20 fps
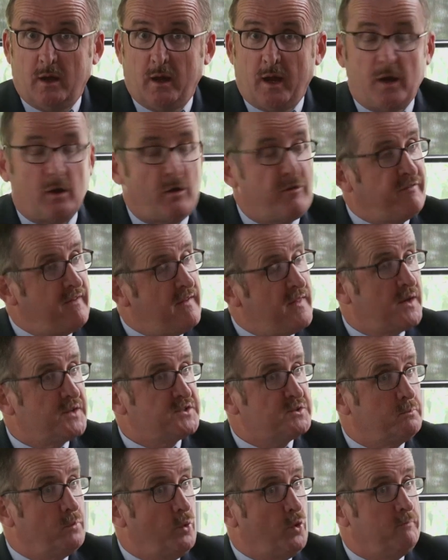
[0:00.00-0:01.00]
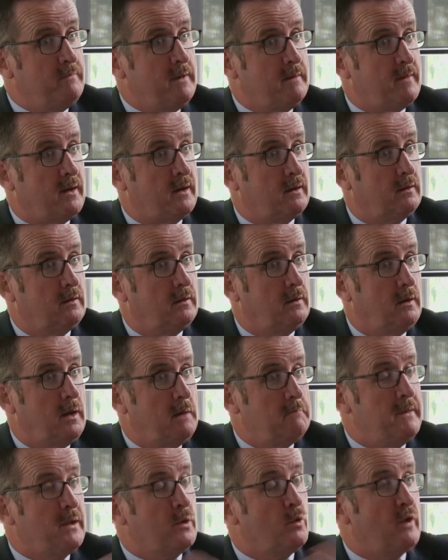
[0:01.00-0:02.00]
And I found that as a board member
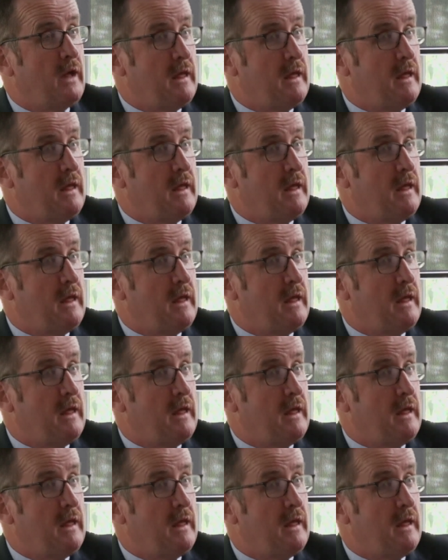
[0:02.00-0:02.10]
and being on